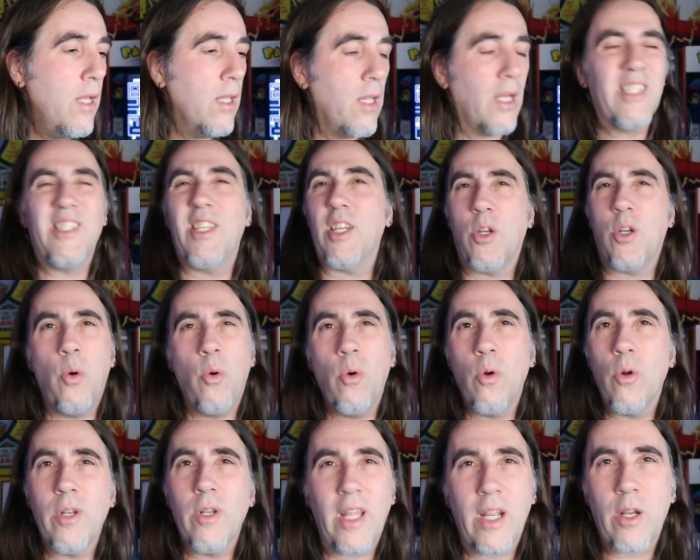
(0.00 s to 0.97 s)
like
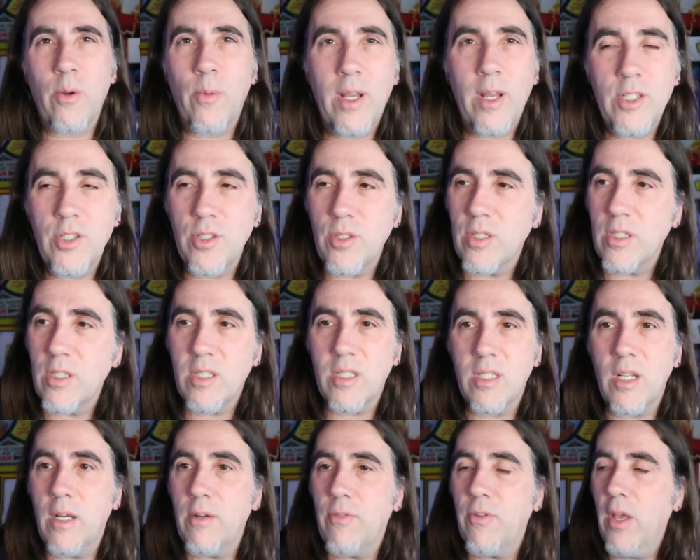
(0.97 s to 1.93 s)
decor, decorations and
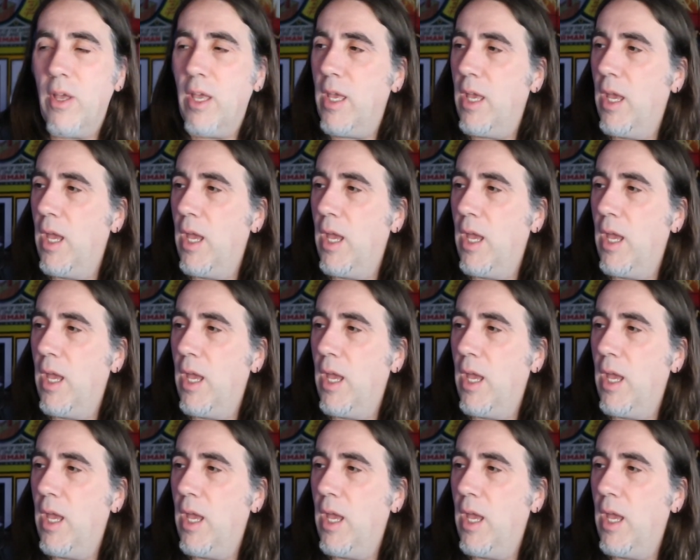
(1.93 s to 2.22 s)
stuff,